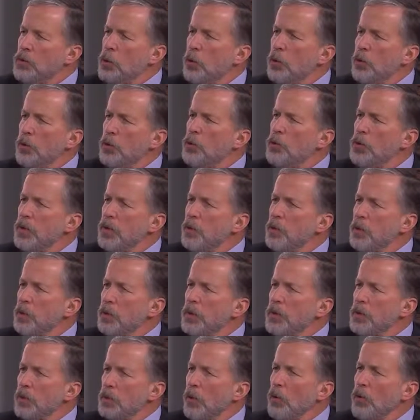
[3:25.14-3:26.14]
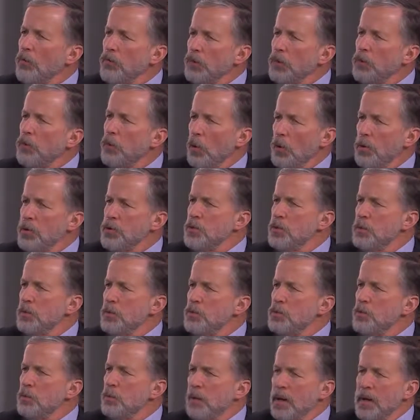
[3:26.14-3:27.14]
So who do you think would be the perfect person
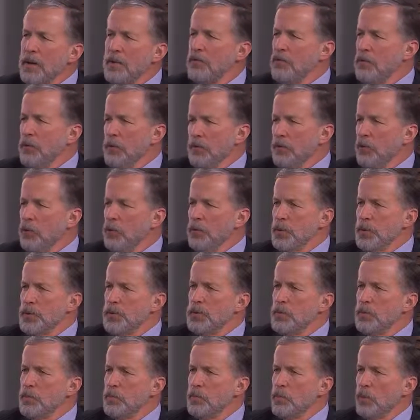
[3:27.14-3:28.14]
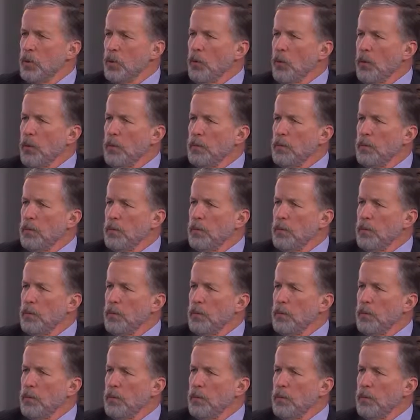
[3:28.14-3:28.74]
to benefit from this program?